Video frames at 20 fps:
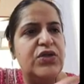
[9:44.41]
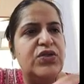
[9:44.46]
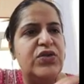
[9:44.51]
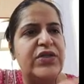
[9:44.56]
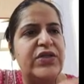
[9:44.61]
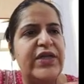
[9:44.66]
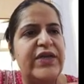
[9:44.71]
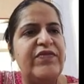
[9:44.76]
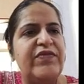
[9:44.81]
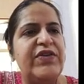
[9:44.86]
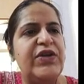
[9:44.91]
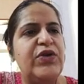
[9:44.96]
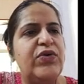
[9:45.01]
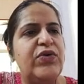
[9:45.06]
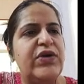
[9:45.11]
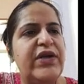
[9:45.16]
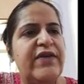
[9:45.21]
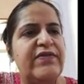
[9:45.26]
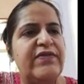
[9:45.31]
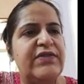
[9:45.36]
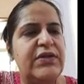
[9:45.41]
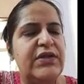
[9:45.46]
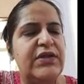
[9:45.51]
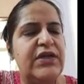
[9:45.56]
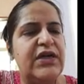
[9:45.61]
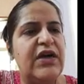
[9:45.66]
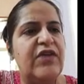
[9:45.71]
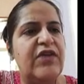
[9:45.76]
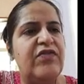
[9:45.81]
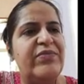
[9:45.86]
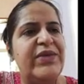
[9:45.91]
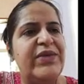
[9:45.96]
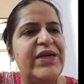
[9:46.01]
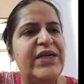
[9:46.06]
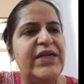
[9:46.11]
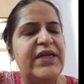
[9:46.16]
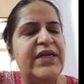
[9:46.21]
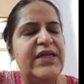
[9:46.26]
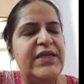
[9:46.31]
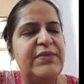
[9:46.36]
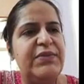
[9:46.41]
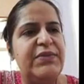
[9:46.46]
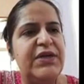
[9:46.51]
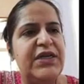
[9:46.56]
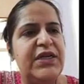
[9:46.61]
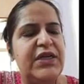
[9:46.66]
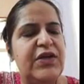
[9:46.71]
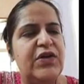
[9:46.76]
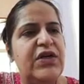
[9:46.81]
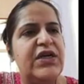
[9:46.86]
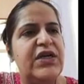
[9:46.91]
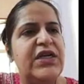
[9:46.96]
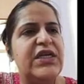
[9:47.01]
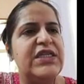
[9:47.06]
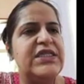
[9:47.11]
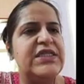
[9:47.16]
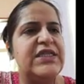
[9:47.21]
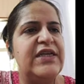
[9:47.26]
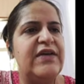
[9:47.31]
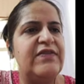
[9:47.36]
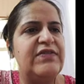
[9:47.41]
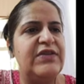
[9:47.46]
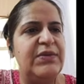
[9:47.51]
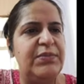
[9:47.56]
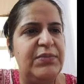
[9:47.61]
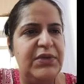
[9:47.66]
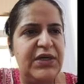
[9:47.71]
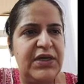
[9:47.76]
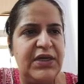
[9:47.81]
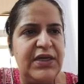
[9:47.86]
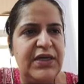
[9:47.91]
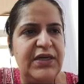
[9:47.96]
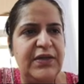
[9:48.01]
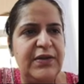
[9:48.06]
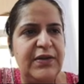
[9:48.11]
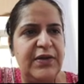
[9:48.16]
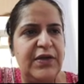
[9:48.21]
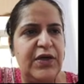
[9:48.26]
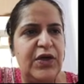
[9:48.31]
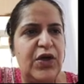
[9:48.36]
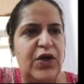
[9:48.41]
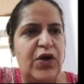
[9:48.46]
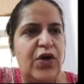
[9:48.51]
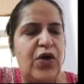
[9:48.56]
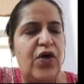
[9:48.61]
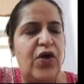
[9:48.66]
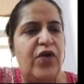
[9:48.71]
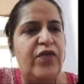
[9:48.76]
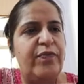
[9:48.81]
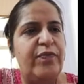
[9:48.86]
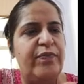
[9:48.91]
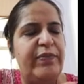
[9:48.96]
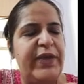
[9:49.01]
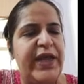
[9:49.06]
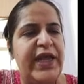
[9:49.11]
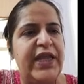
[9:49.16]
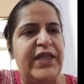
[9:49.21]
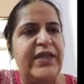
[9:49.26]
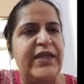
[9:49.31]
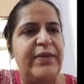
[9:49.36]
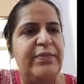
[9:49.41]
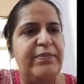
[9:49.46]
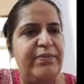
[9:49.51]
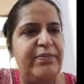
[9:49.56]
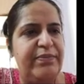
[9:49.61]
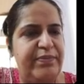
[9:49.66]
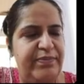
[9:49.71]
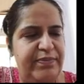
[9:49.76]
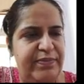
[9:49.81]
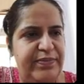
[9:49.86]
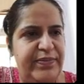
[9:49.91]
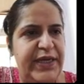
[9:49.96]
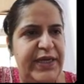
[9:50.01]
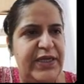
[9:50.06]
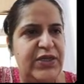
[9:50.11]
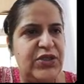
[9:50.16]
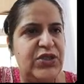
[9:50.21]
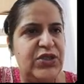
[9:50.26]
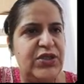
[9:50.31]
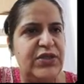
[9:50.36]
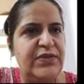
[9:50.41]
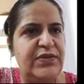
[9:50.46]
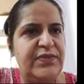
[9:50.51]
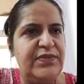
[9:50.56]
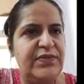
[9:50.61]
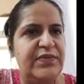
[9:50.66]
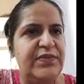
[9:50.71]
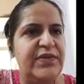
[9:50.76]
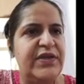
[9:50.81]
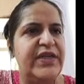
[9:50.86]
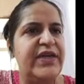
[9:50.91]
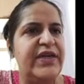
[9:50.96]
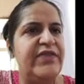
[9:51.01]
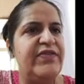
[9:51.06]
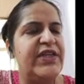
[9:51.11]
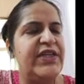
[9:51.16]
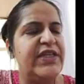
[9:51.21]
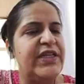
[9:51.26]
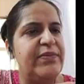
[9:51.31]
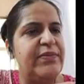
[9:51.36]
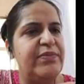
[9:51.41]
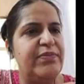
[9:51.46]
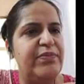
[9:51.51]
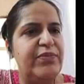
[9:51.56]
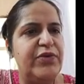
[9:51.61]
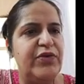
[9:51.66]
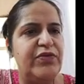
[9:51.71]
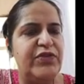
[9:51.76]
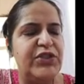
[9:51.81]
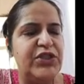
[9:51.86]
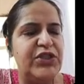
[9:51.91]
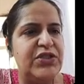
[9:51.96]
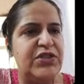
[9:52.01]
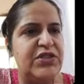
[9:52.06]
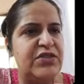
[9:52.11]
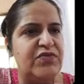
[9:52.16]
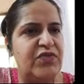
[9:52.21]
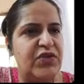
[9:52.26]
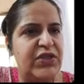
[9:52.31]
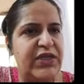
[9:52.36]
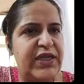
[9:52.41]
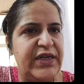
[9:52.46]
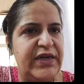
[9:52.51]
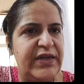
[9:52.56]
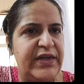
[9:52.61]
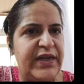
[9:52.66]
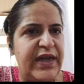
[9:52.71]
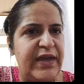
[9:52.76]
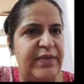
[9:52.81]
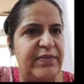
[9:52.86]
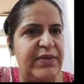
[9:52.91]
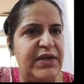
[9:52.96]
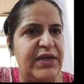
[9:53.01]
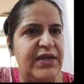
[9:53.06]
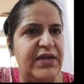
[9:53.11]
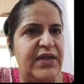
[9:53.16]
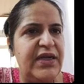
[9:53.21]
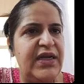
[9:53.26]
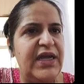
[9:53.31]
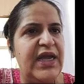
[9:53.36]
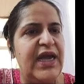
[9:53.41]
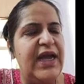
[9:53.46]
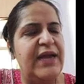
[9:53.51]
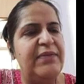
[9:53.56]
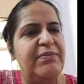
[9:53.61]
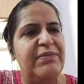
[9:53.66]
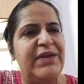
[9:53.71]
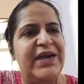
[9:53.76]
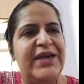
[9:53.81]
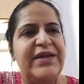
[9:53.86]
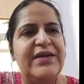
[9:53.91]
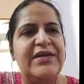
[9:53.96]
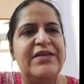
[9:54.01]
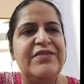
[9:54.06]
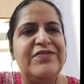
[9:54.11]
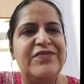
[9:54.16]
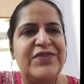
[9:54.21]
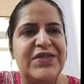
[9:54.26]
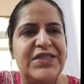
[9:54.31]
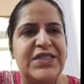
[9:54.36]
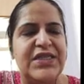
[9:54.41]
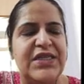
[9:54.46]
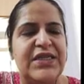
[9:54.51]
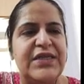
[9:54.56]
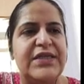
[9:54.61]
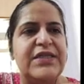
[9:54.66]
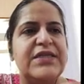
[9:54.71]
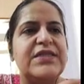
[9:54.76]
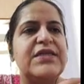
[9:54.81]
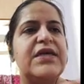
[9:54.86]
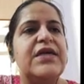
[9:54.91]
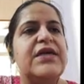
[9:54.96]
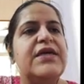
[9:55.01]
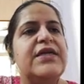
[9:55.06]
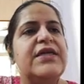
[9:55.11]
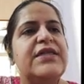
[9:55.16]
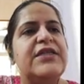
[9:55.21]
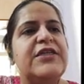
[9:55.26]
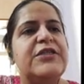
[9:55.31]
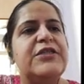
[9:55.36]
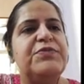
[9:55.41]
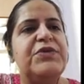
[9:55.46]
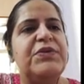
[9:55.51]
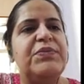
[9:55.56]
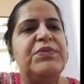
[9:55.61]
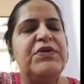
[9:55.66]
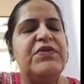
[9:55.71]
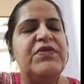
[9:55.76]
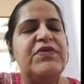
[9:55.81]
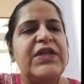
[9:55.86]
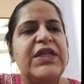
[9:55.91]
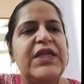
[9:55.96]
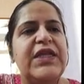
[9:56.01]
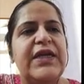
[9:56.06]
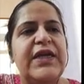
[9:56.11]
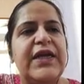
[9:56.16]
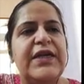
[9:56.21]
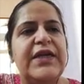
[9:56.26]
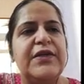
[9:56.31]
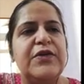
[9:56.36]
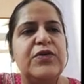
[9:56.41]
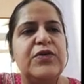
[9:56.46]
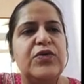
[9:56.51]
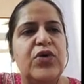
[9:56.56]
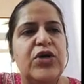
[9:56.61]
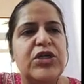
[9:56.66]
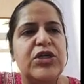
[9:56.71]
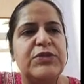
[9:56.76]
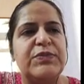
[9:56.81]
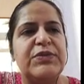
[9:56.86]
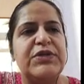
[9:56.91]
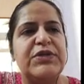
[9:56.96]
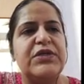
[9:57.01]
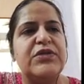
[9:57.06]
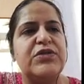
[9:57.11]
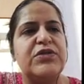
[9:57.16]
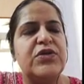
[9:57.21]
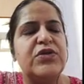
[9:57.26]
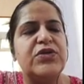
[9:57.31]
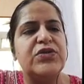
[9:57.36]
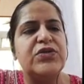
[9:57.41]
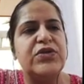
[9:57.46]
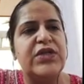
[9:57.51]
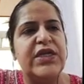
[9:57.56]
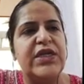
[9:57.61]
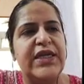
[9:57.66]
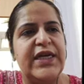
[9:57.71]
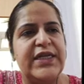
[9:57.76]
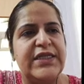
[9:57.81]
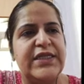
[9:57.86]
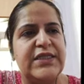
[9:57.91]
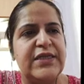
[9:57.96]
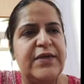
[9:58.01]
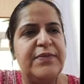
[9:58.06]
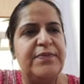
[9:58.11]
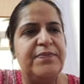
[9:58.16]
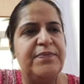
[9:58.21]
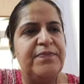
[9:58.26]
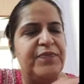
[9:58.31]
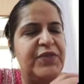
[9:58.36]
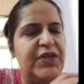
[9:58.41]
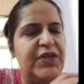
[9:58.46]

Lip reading: So then we don't have the government in particular doesn't have the burden of paying them pension, giving them provisions for their retirement and medical facilities. These people, when they get into hospitals also, they get some